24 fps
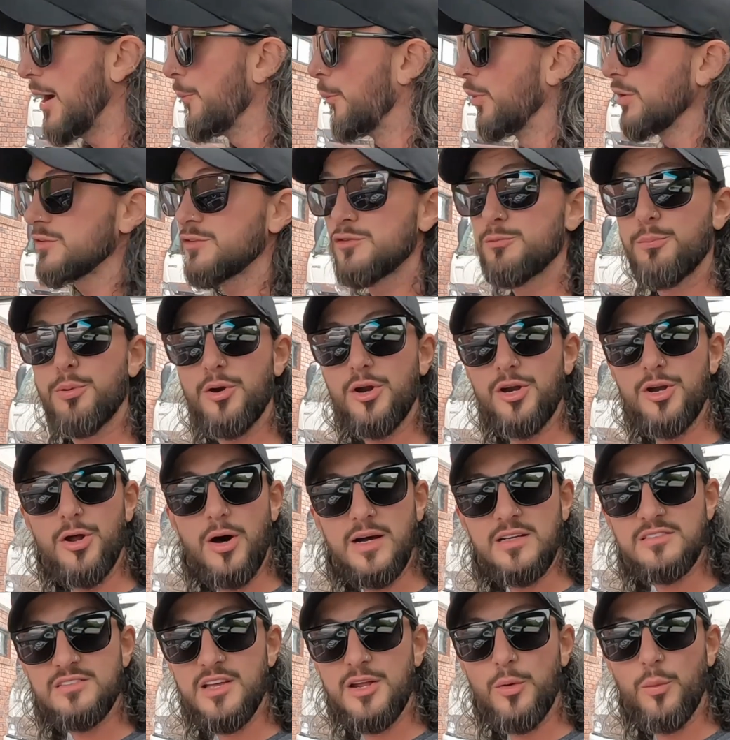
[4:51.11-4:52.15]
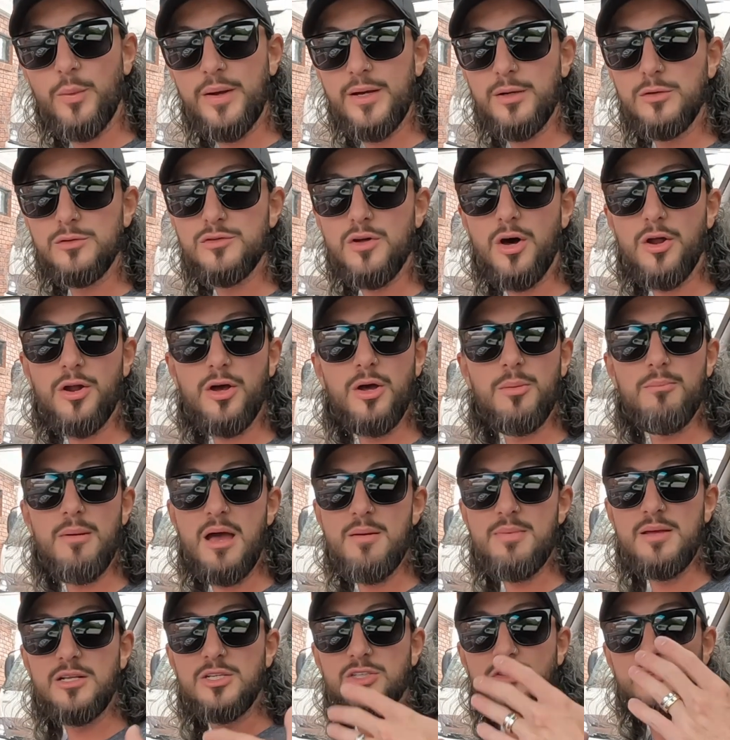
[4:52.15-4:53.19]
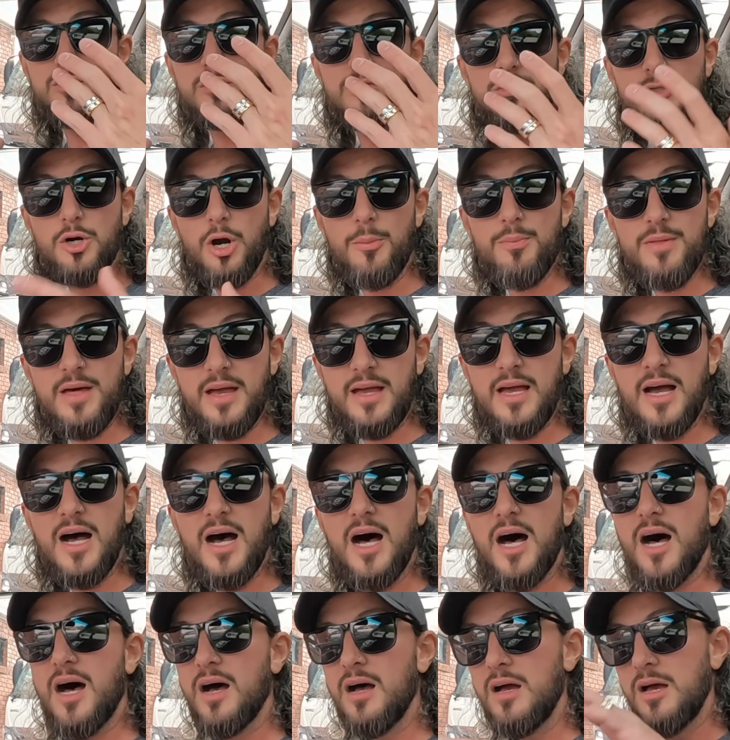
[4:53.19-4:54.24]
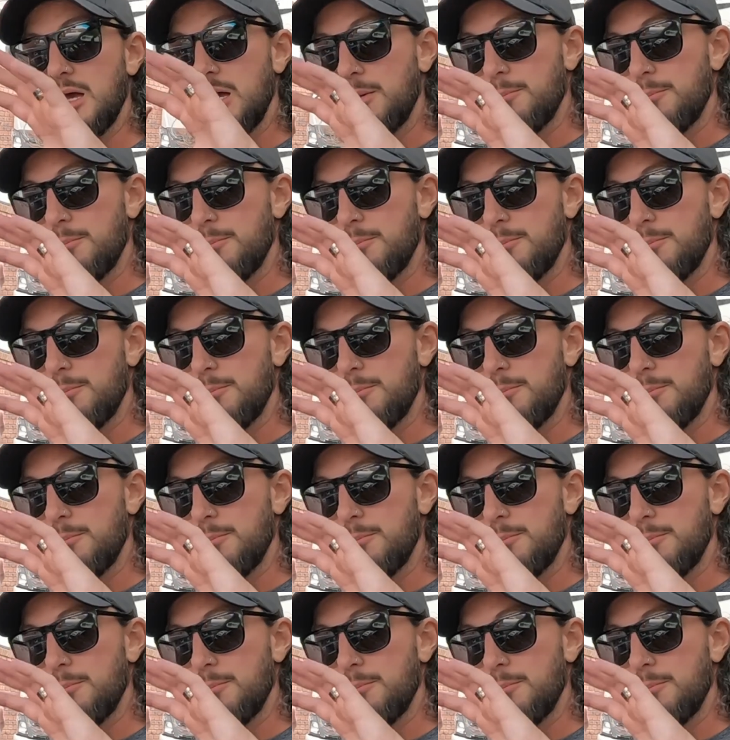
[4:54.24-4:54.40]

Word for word: and wants to put a nice set of wheels on it, maybe just drop their car,